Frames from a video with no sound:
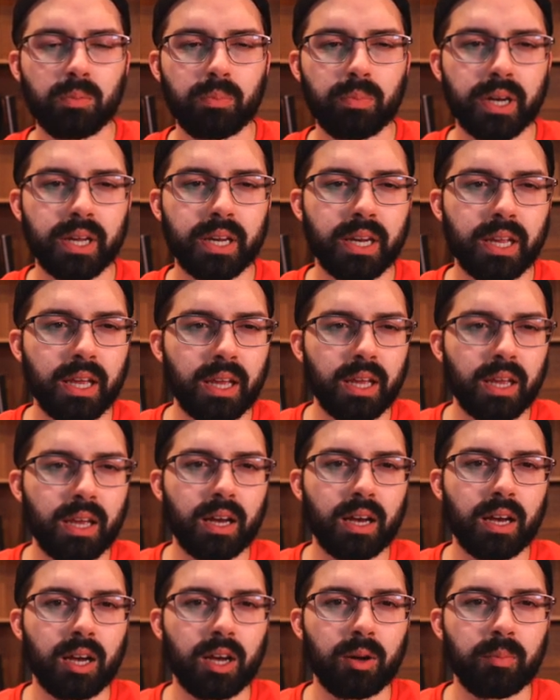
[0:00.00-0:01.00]
but
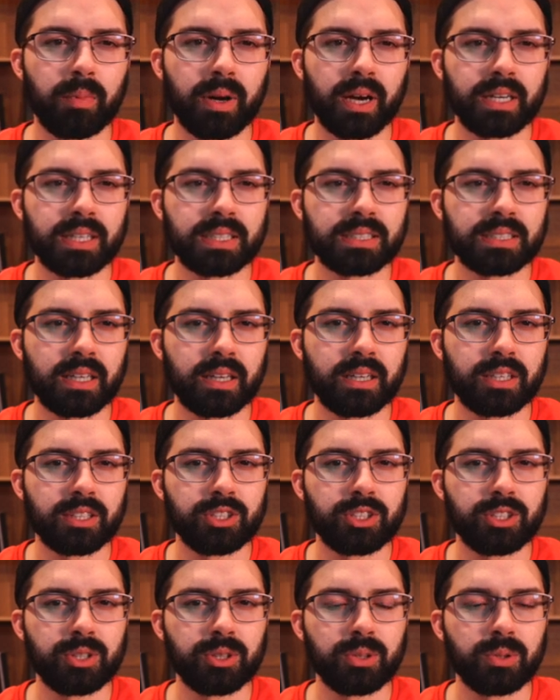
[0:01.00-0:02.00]
I
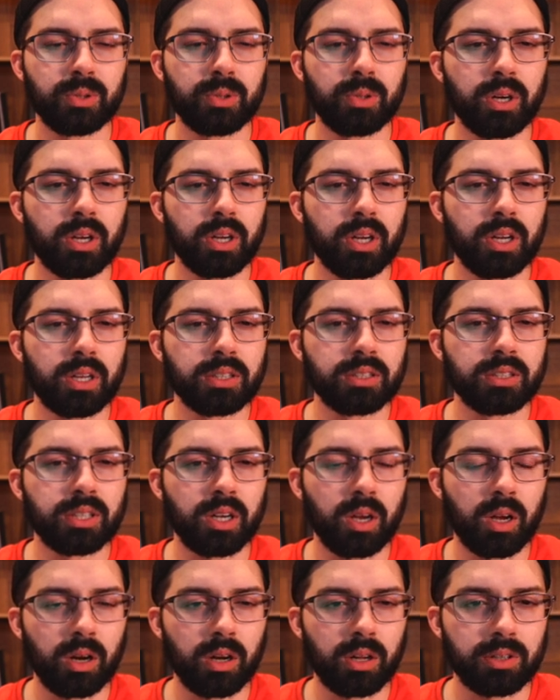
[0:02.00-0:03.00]
decided to
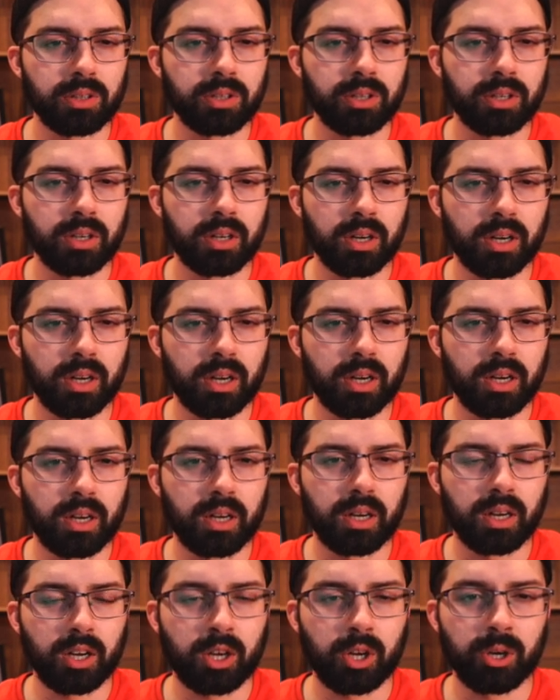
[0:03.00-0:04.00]
color
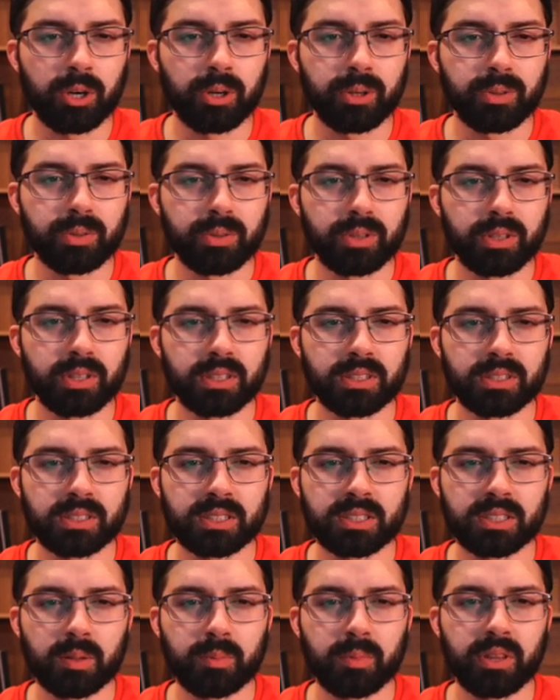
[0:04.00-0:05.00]
code
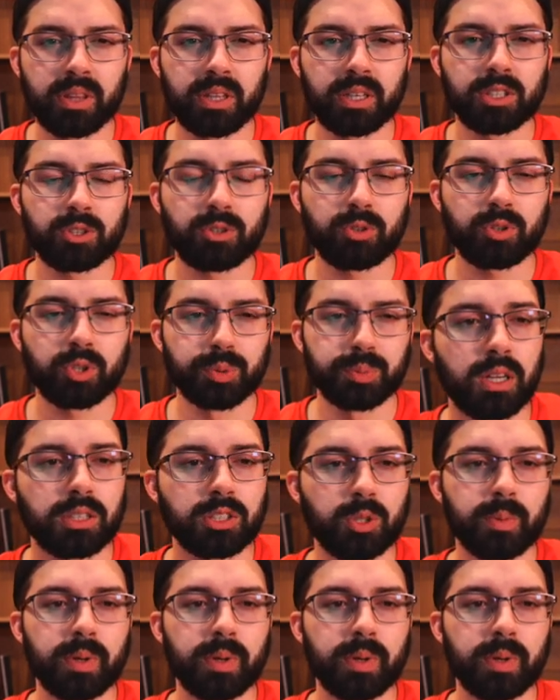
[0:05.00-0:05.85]
some of these groups.